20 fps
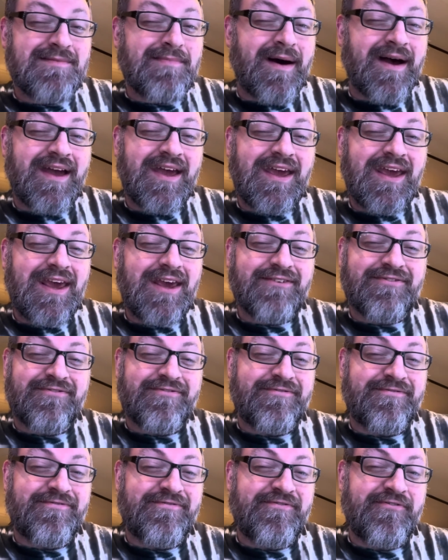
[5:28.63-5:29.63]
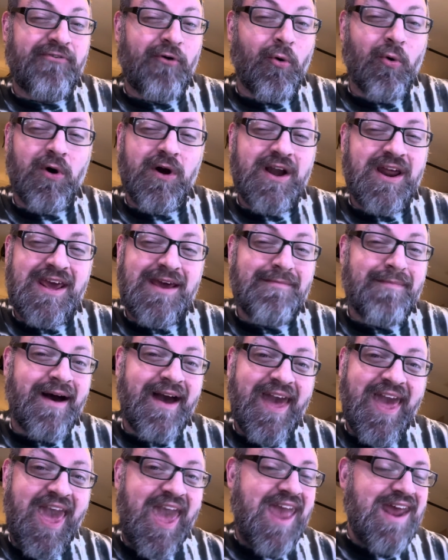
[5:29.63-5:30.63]
by 40
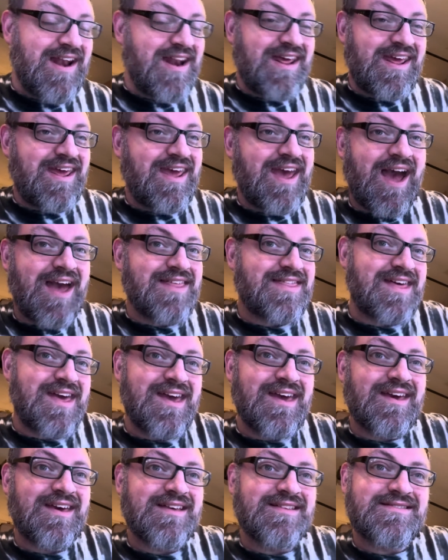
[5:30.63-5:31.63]
by 80, I think.